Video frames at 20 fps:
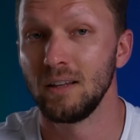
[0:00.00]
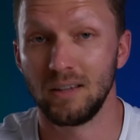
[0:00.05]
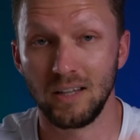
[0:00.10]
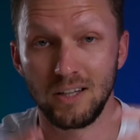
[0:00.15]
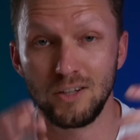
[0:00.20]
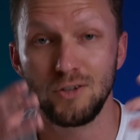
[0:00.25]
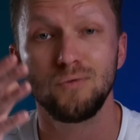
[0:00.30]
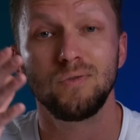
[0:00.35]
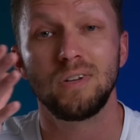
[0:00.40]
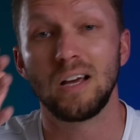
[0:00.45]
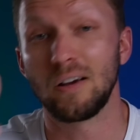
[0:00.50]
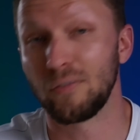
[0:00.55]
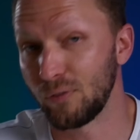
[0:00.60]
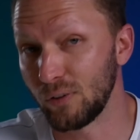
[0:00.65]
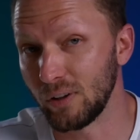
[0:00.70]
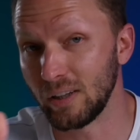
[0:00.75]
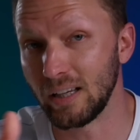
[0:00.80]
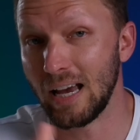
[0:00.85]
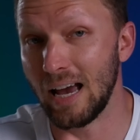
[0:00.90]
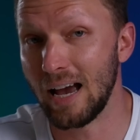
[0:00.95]
then you
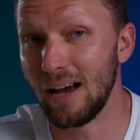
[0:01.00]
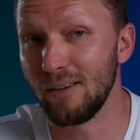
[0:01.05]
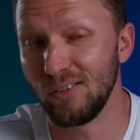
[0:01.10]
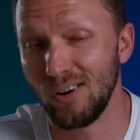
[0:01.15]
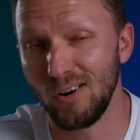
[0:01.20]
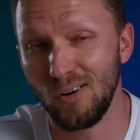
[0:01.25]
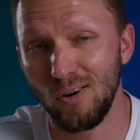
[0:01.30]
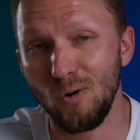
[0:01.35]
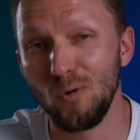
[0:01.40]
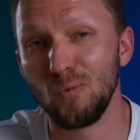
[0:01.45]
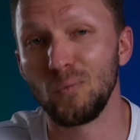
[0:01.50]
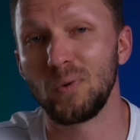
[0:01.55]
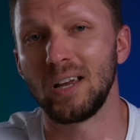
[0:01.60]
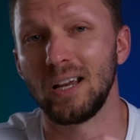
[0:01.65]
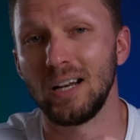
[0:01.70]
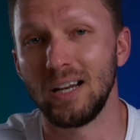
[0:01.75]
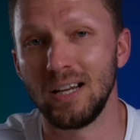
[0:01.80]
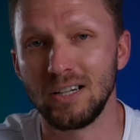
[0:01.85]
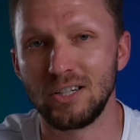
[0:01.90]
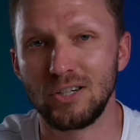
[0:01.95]
definitely have a
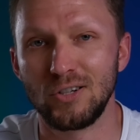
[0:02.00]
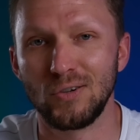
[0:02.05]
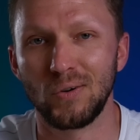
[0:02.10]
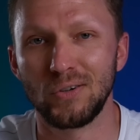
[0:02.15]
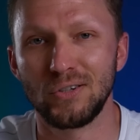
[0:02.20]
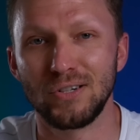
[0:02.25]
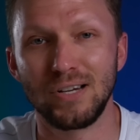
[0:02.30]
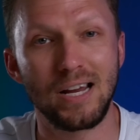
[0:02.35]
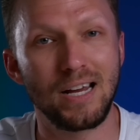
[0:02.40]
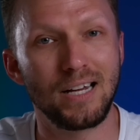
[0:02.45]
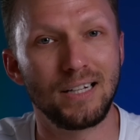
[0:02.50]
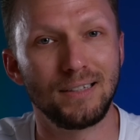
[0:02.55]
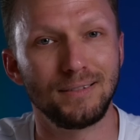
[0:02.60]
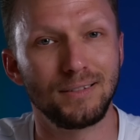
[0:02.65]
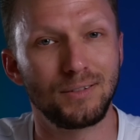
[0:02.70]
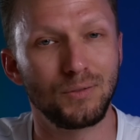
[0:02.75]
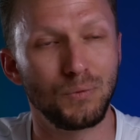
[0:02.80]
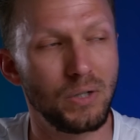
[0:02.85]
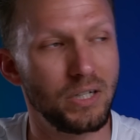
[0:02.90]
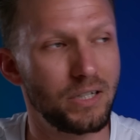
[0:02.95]
HomeKit issue on your
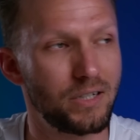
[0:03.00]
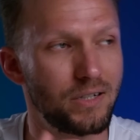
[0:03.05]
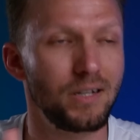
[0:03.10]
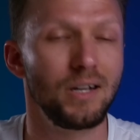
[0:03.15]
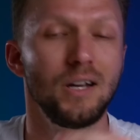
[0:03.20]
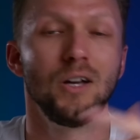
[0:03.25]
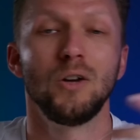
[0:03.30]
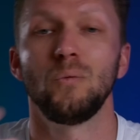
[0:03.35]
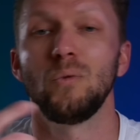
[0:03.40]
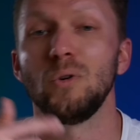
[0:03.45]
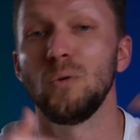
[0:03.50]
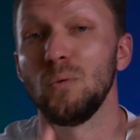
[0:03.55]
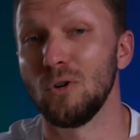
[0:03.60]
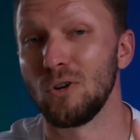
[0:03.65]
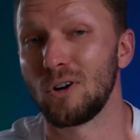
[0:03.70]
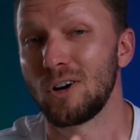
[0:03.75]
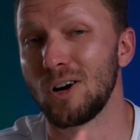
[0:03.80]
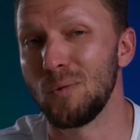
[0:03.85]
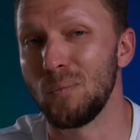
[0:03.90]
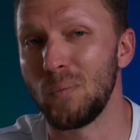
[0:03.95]
hands, which we
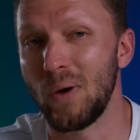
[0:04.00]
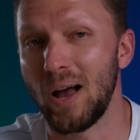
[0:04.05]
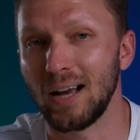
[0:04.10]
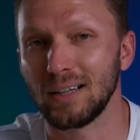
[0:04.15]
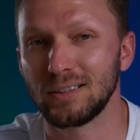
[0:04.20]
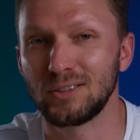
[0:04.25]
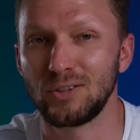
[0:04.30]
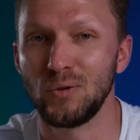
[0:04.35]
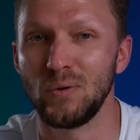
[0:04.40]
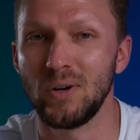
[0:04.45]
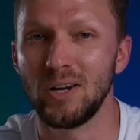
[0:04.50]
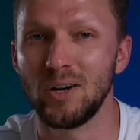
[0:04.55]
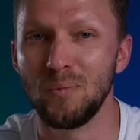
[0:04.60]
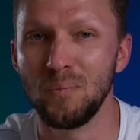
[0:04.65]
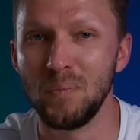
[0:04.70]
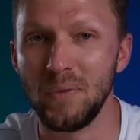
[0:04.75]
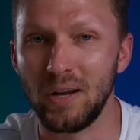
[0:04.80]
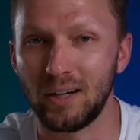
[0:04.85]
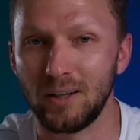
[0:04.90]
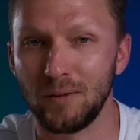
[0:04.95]
will come back to in a
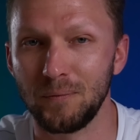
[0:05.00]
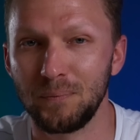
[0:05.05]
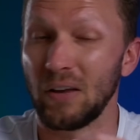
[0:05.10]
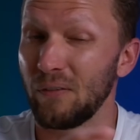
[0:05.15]
minute.